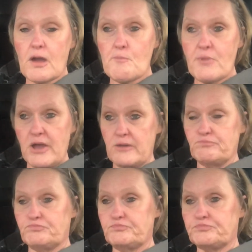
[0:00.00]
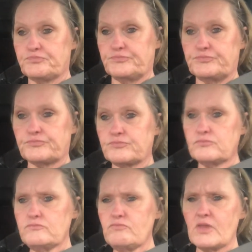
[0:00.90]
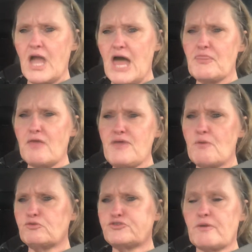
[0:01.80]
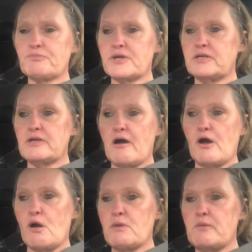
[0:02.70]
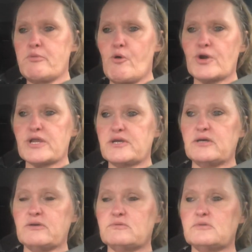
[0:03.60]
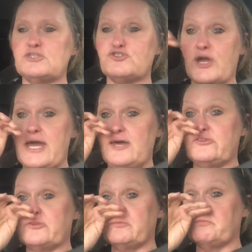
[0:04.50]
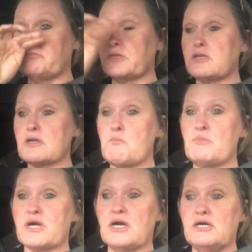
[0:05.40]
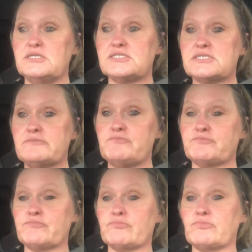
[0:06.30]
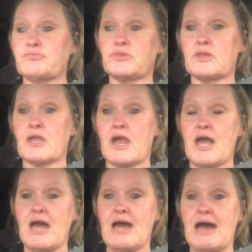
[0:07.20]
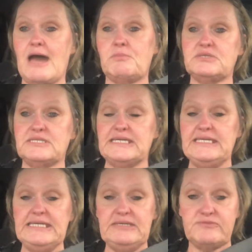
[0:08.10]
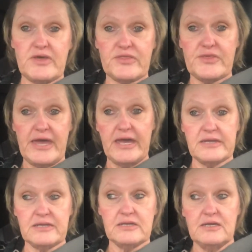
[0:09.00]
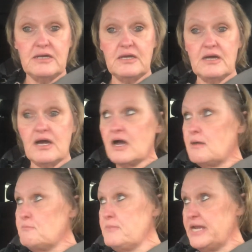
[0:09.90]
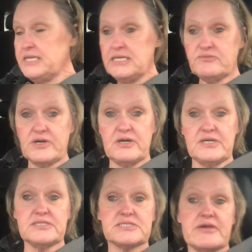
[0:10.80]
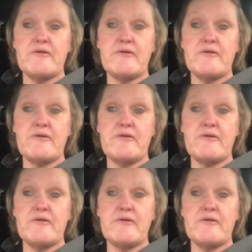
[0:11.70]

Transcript: But I thought that was something important to address, because I believe that many of us,